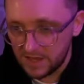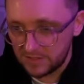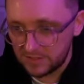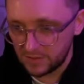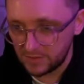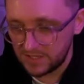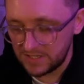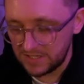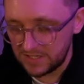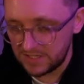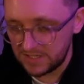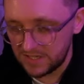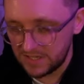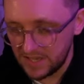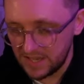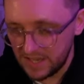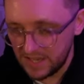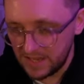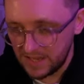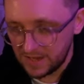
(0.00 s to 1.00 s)
So this is
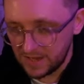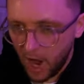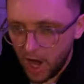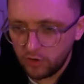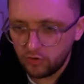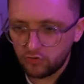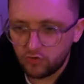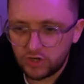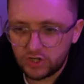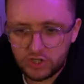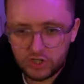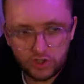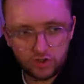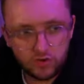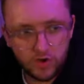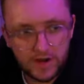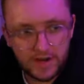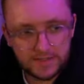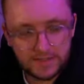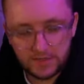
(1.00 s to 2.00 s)
the
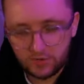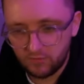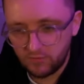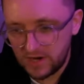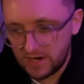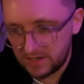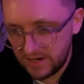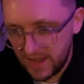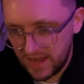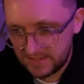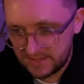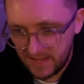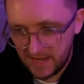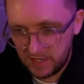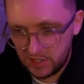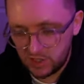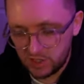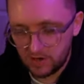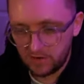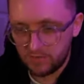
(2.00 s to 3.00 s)
unrestricted
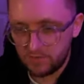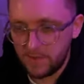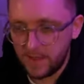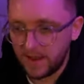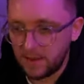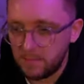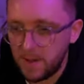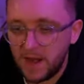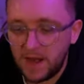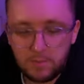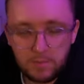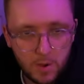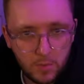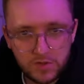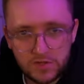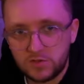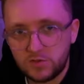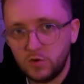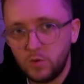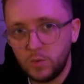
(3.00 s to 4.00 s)
realization of Mega Malamar.
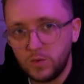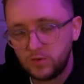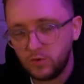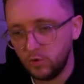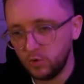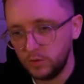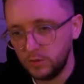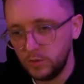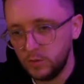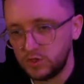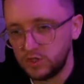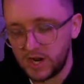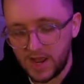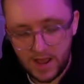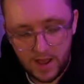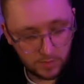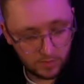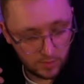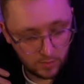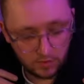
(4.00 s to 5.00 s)
We saw with Hawlucha
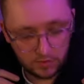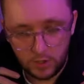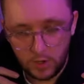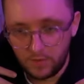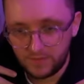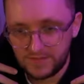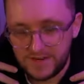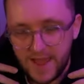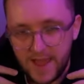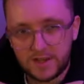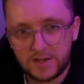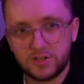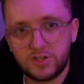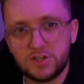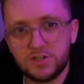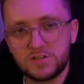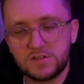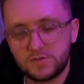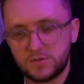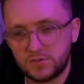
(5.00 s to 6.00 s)
how there were a lot of
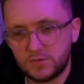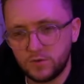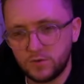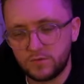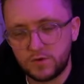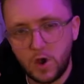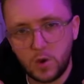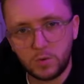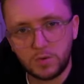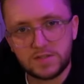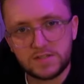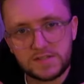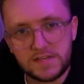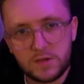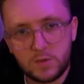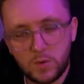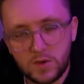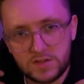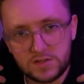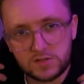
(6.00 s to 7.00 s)
textures of sort of gold
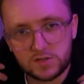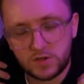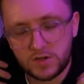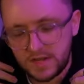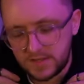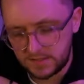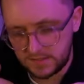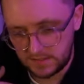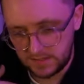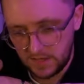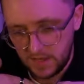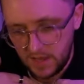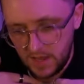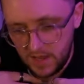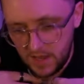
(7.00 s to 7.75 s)
sequins on its